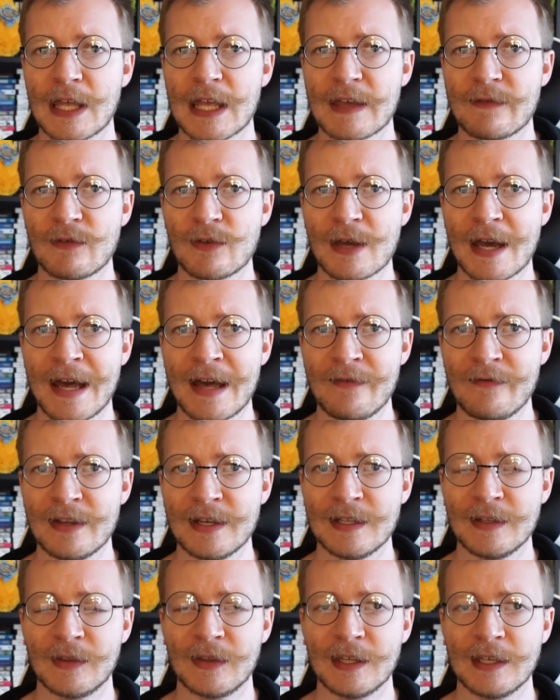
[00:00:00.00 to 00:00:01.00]
If you have
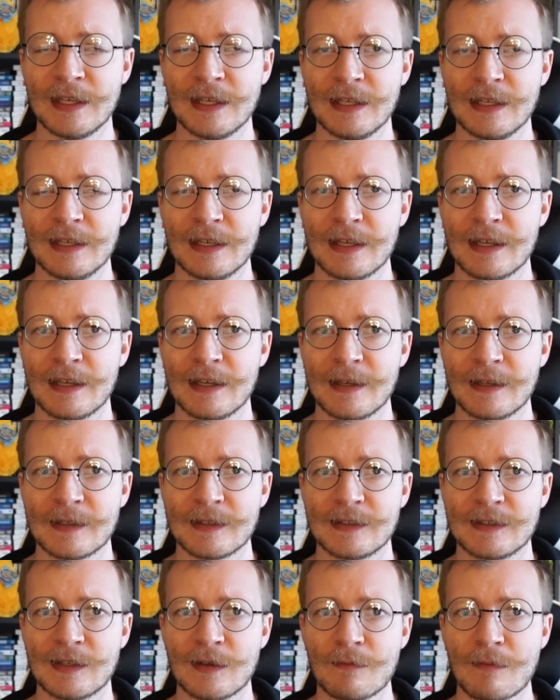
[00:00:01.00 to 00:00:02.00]
anything
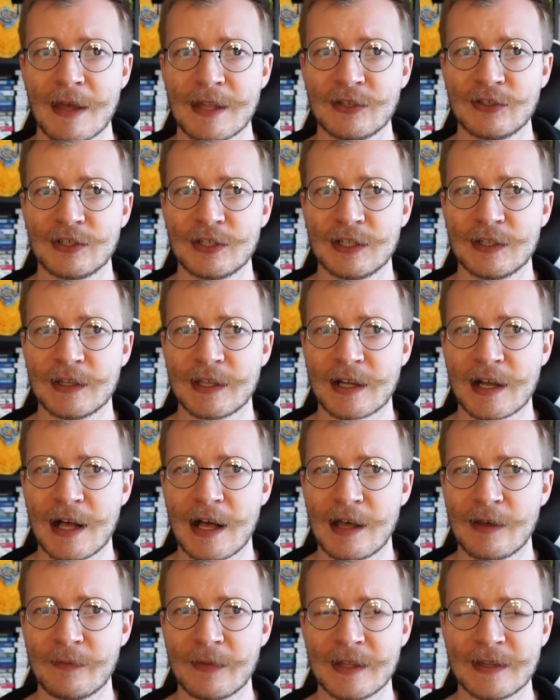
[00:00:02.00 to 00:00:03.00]
to mention in the
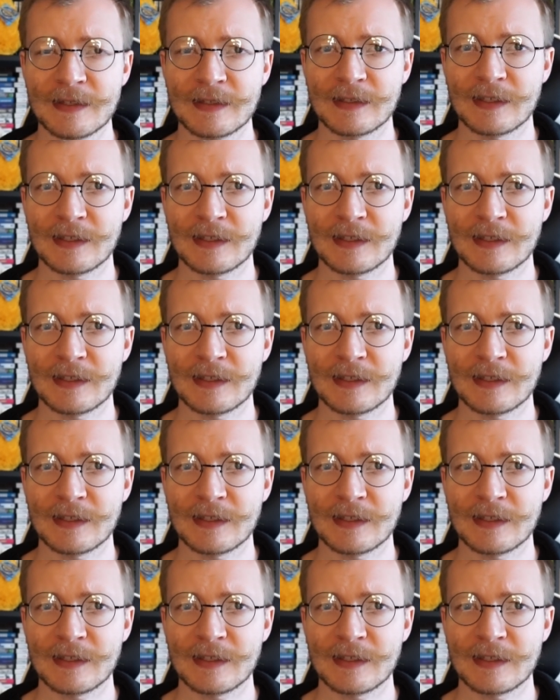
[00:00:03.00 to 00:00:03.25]
comments,